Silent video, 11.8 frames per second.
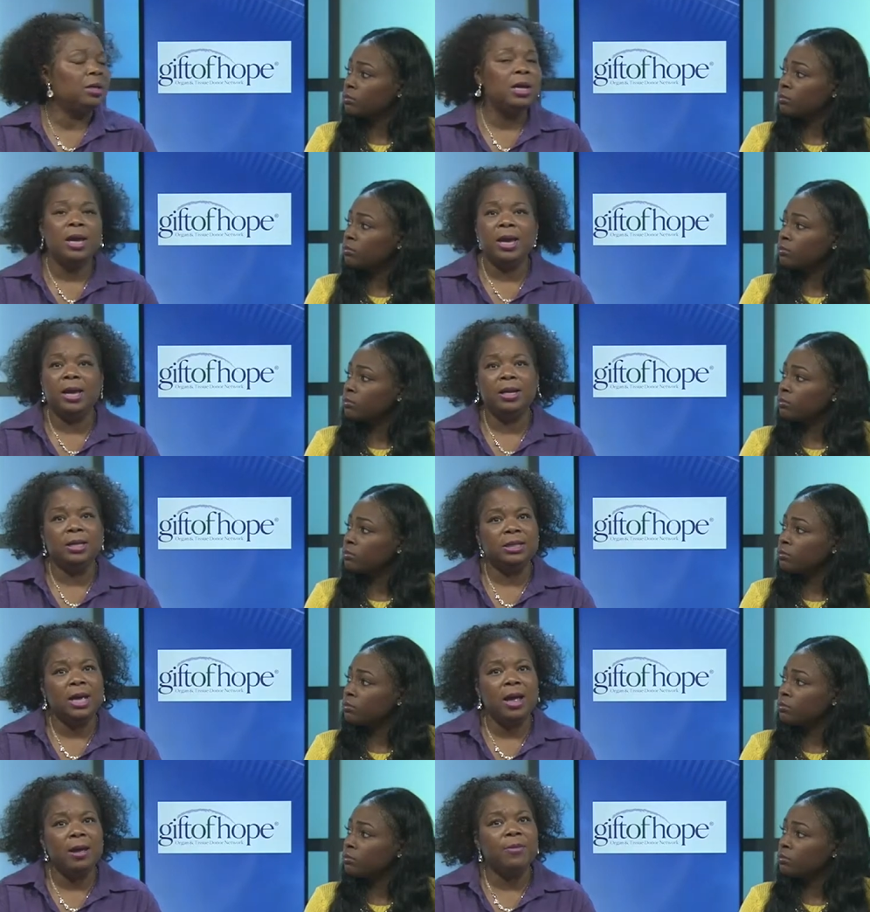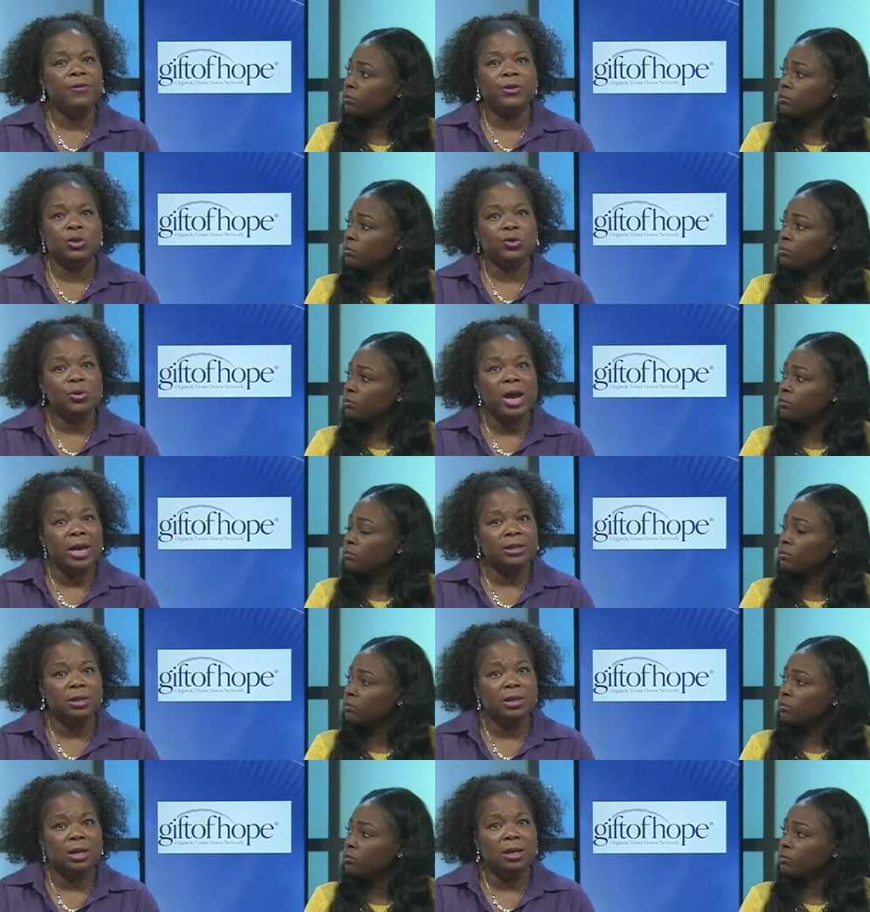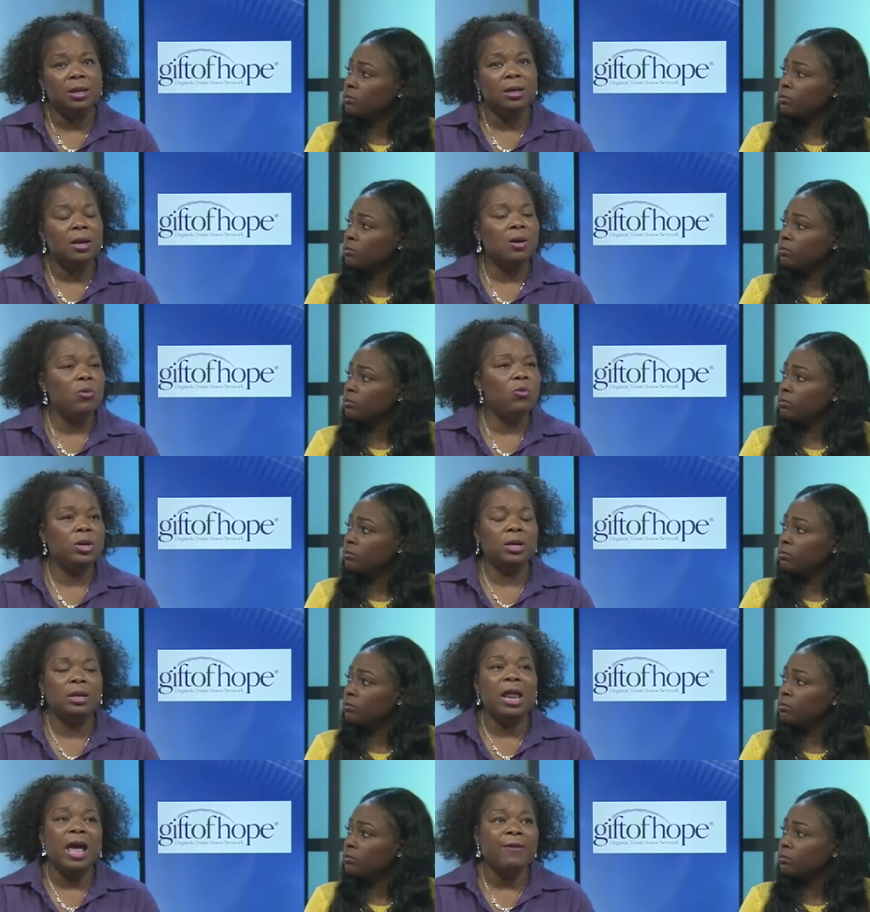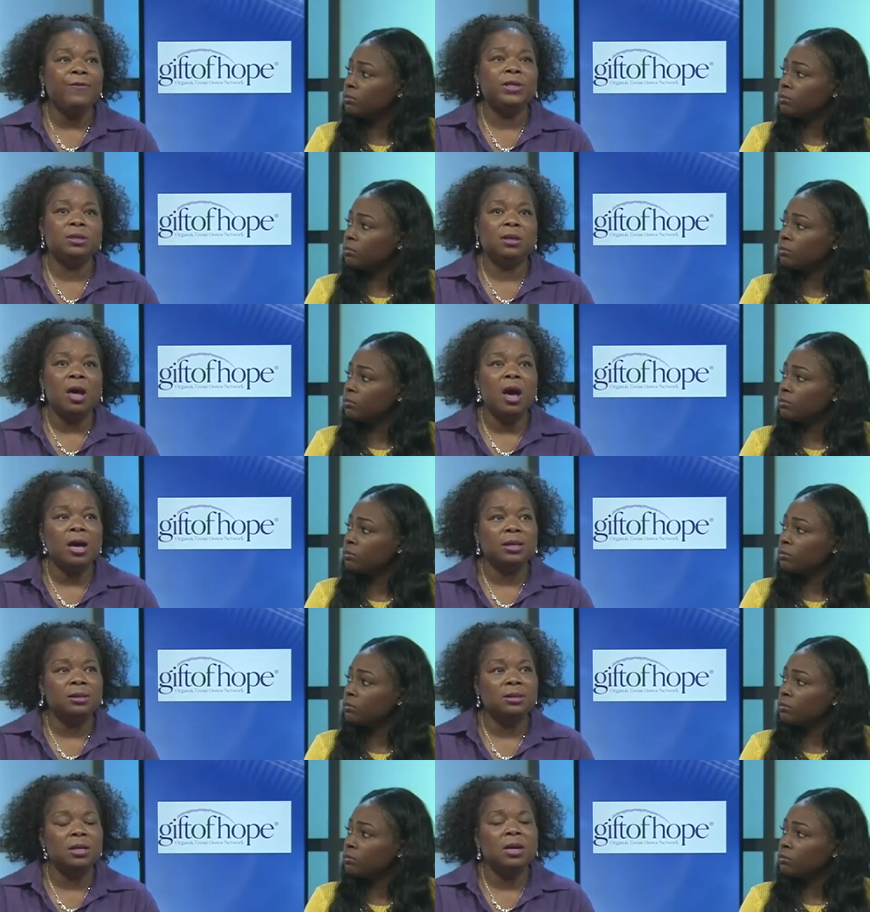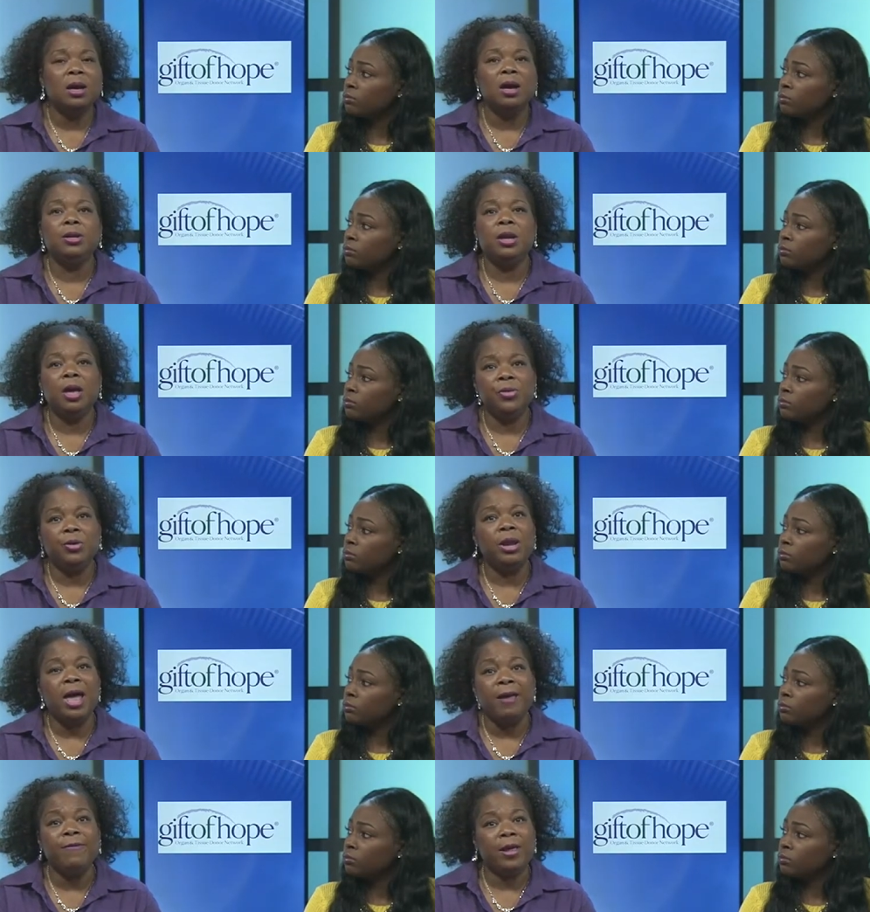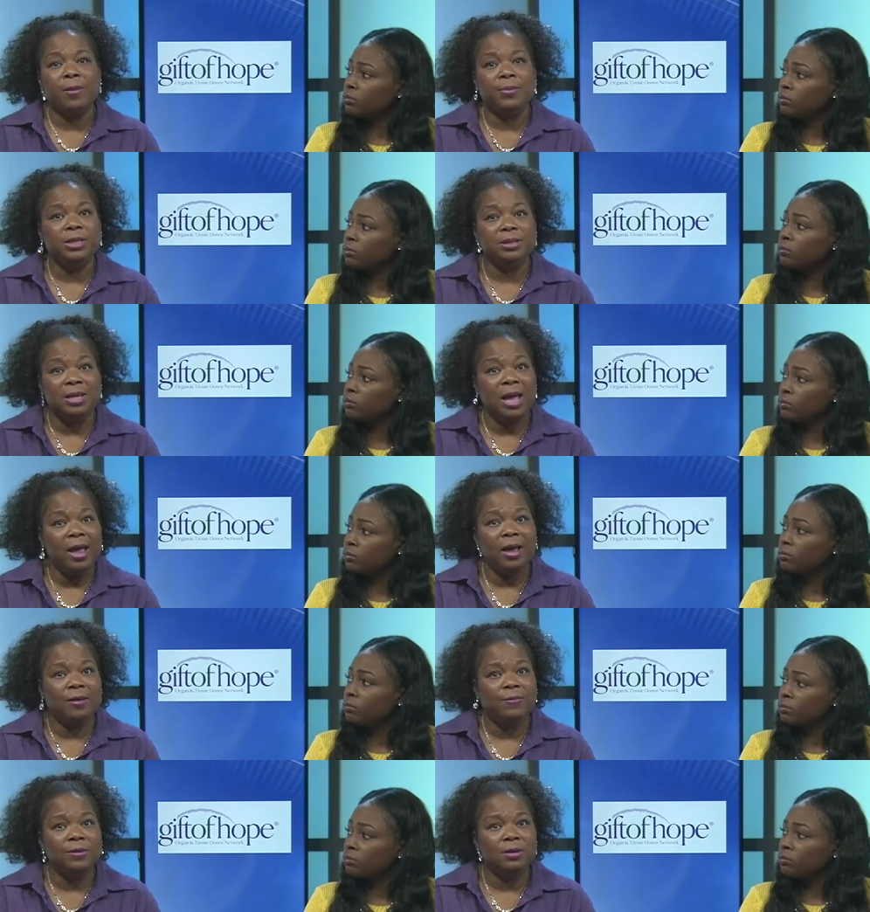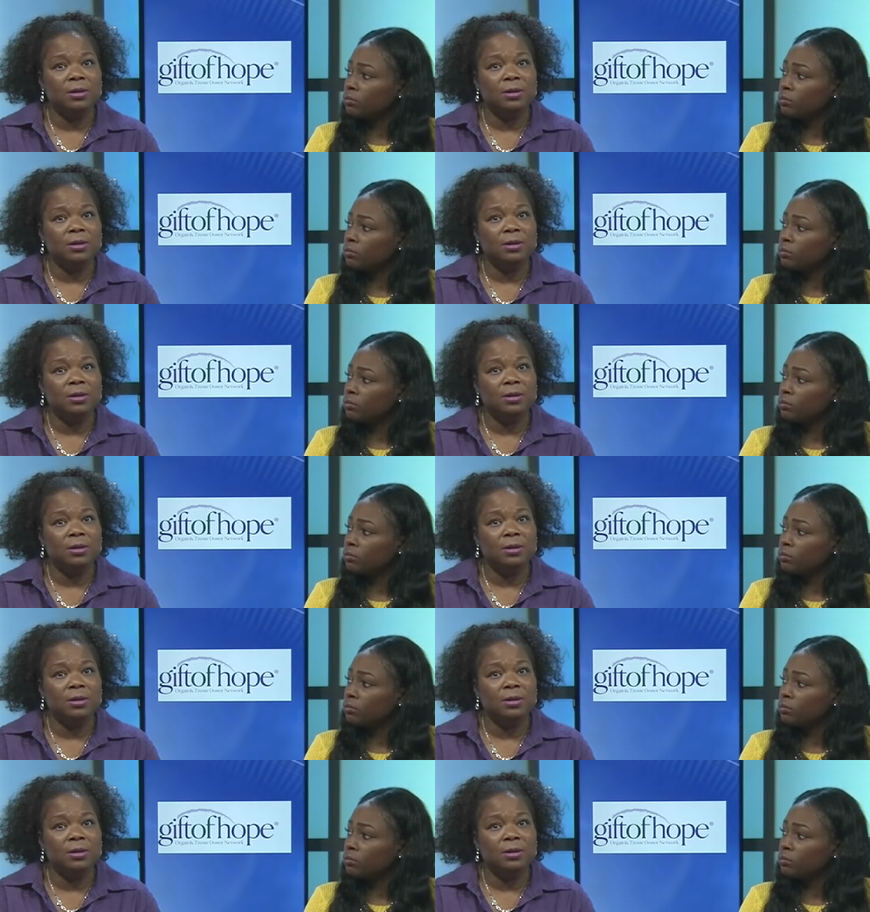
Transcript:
Speaker 1: In a time of a tragedy, when a life is lost, another life can be saved.